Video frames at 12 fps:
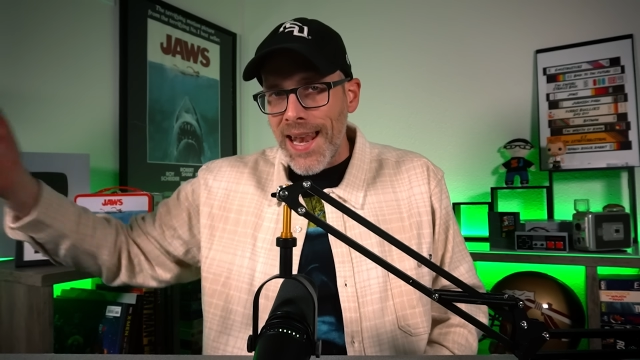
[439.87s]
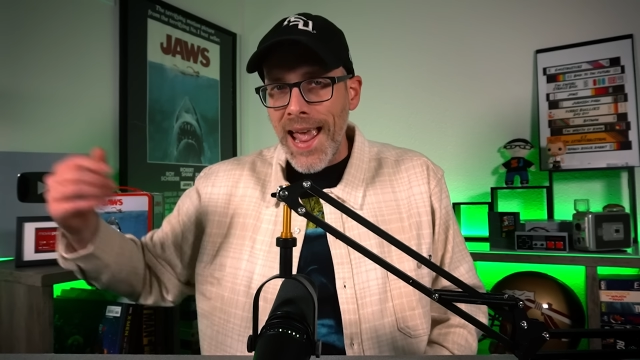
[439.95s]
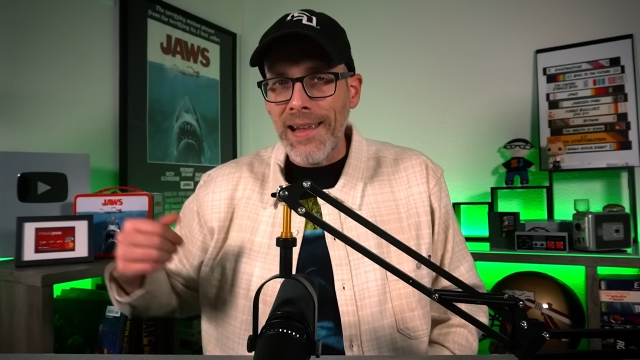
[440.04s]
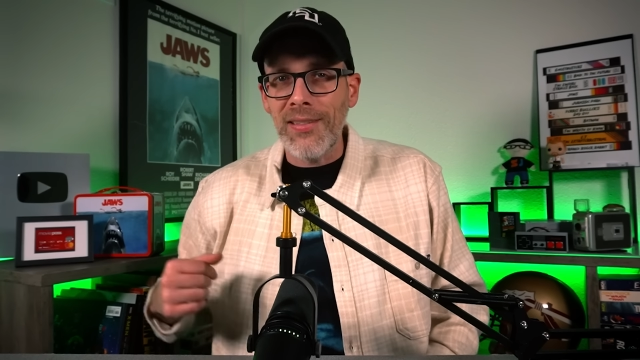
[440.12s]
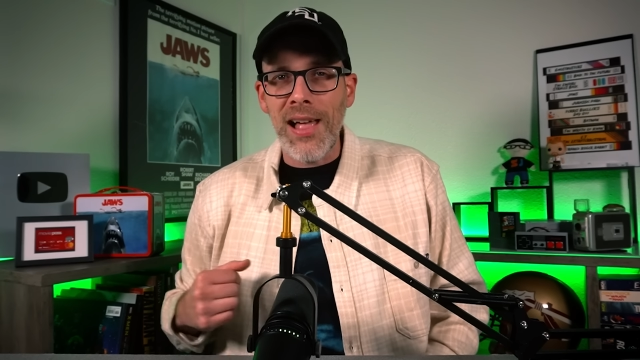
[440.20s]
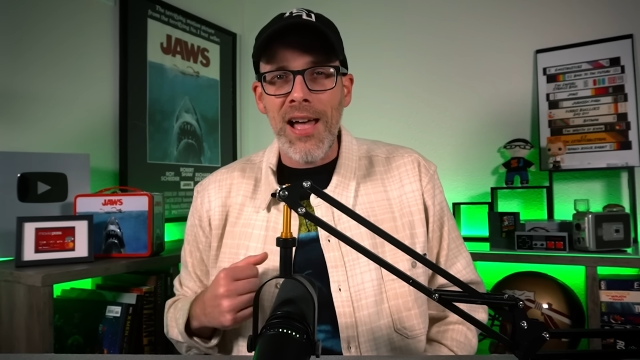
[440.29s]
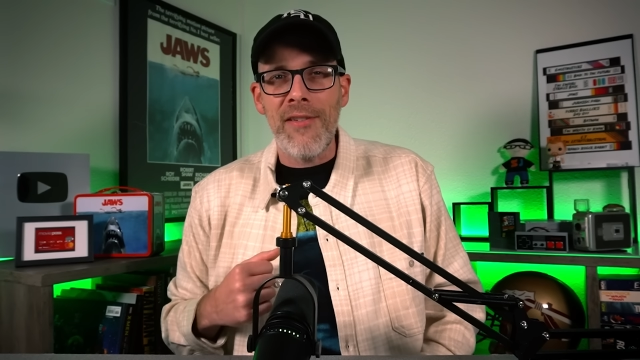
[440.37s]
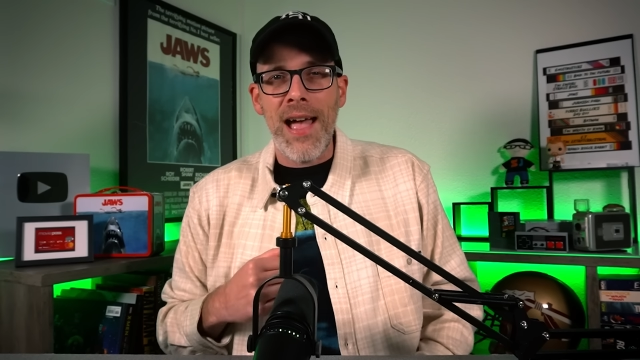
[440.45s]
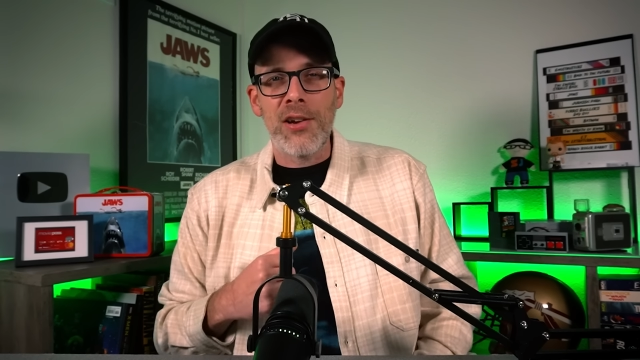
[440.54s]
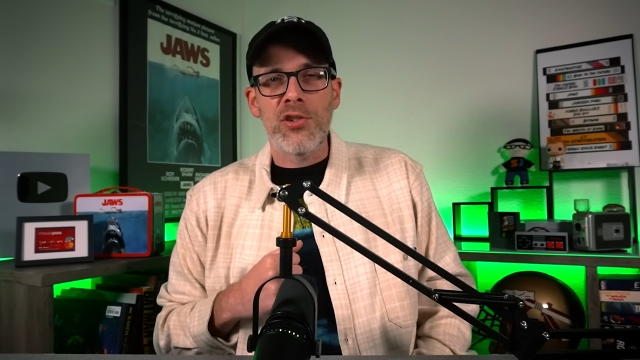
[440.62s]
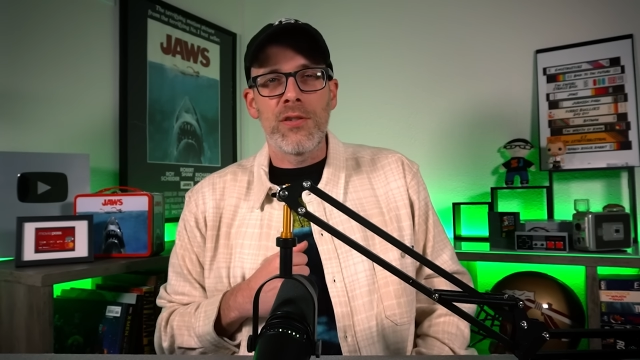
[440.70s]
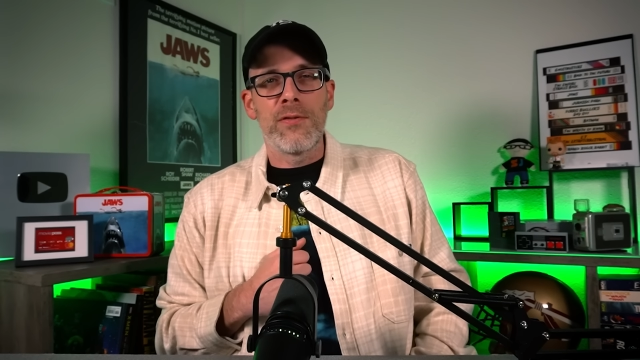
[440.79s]
had live
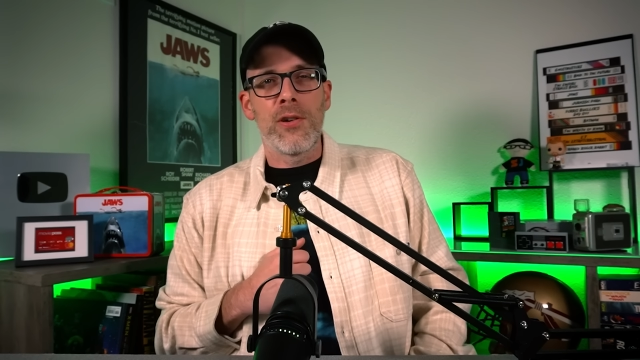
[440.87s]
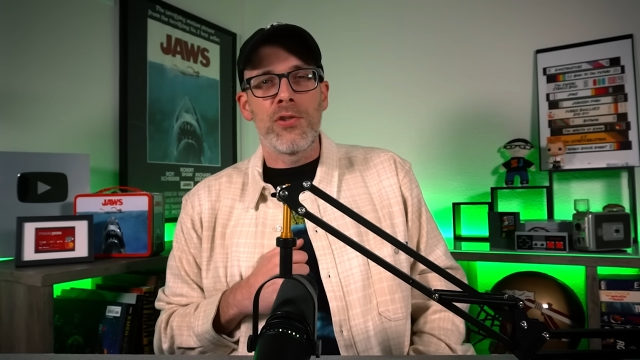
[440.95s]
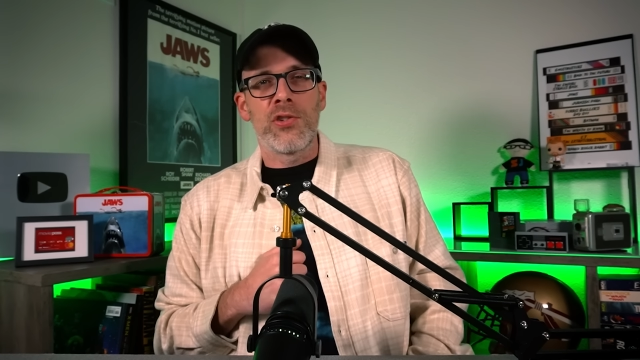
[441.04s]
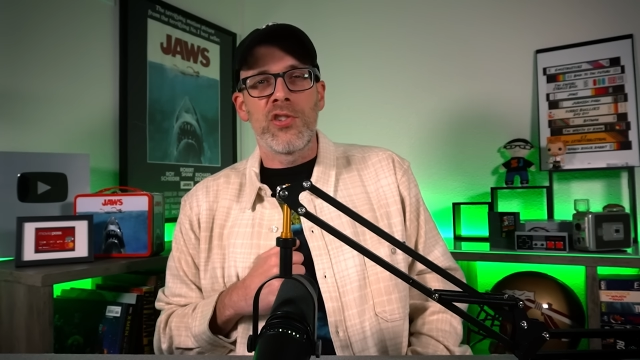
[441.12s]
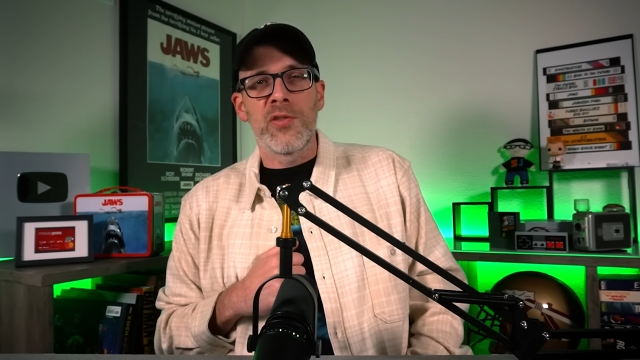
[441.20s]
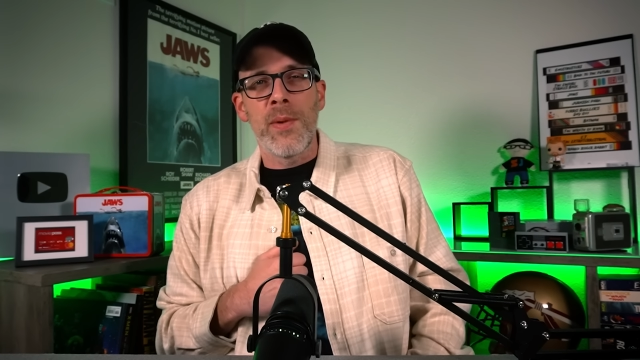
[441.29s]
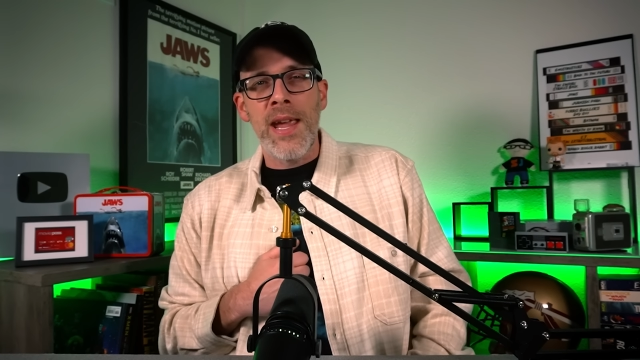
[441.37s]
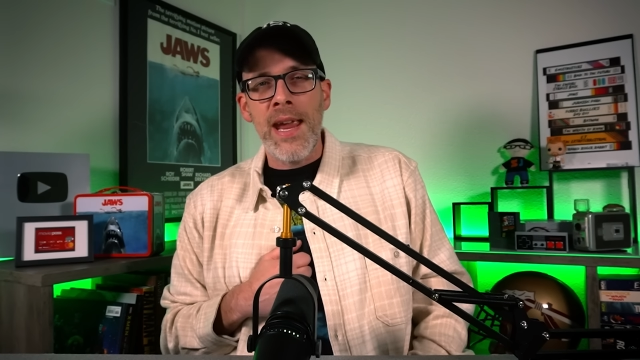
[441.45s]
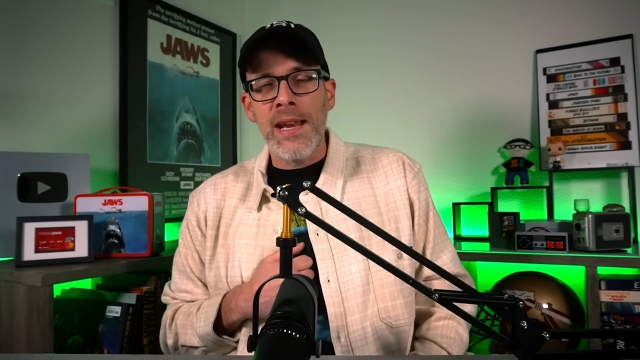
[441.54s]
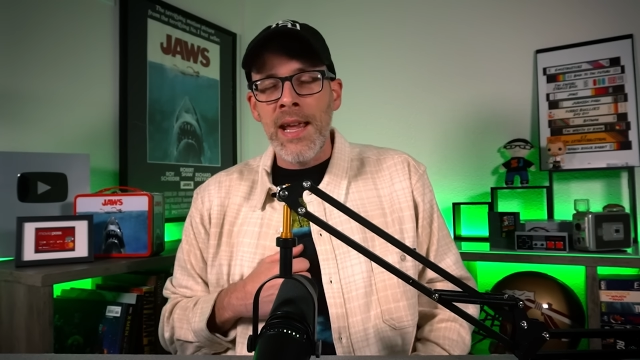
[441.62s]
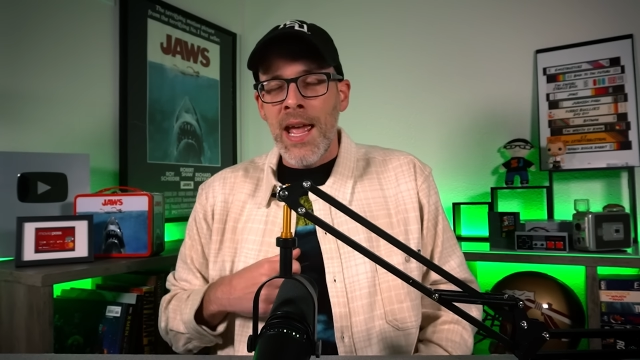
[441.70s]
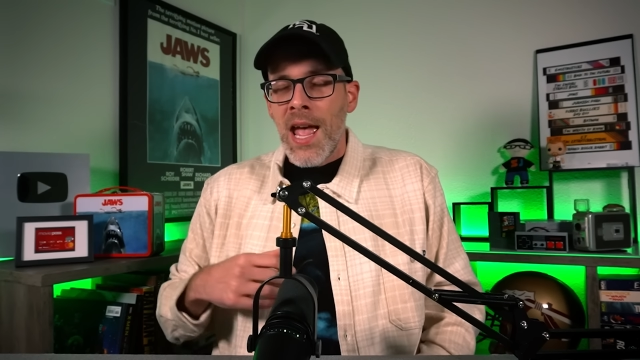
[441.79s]
action versions
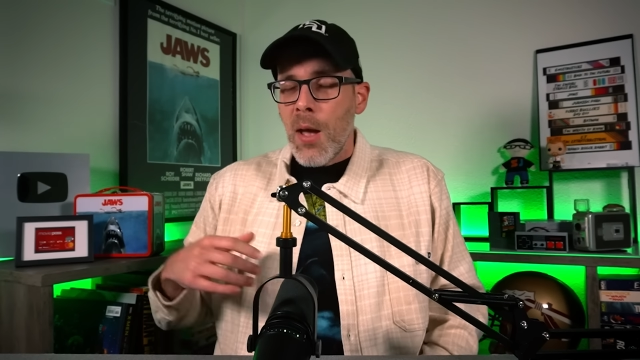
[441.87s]
made.